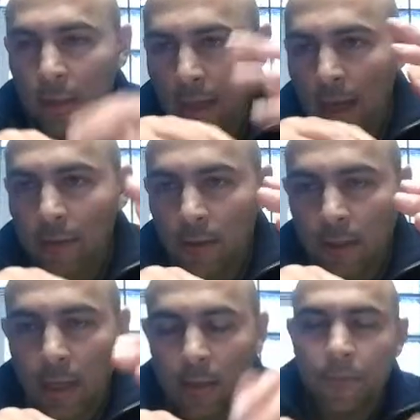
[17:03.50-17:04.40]
in
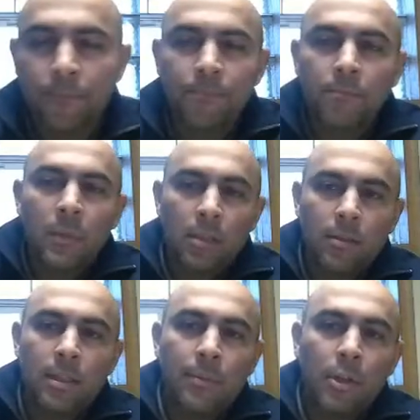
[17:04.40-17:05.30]
exercise. The
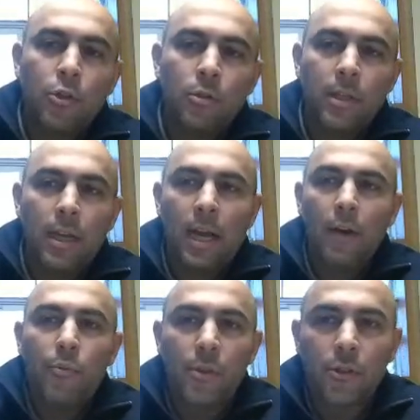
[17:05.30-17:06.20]
semaglutide I
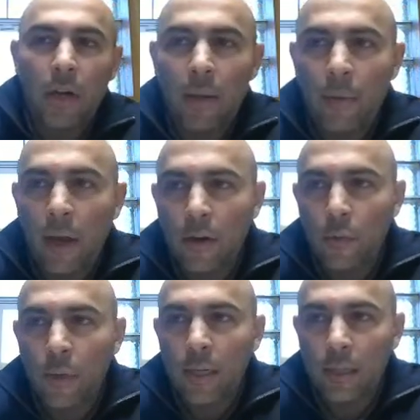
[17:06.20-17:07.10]
would prescribe on a
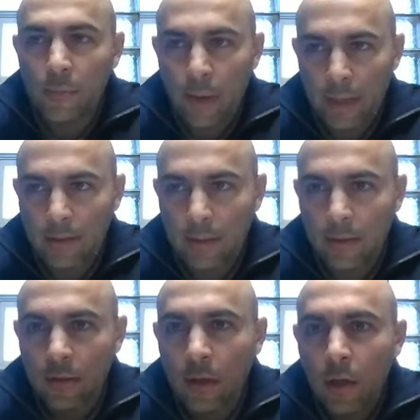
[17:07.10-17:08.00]
weekly
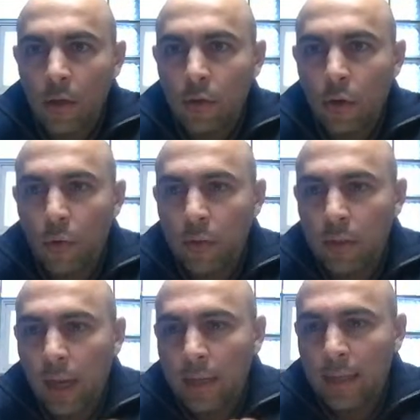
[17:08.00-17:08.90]
basis. So the
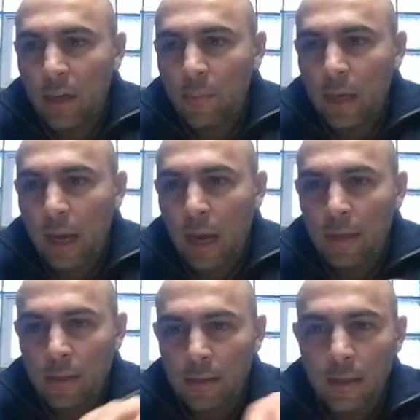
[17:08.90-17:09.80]
idea behind
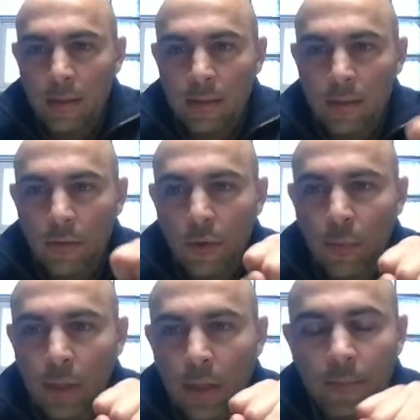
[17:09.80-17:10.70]
this would
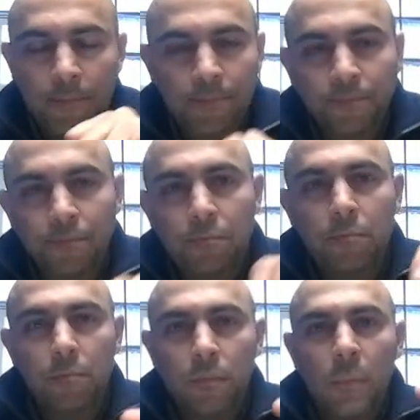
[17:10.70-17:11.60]
be,
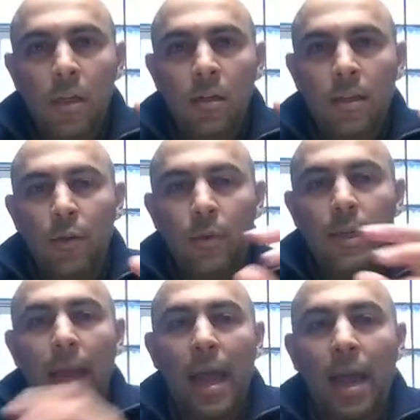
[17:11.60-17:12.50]
can we
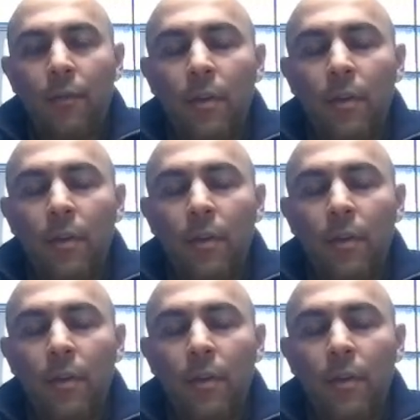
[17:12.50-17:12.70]
have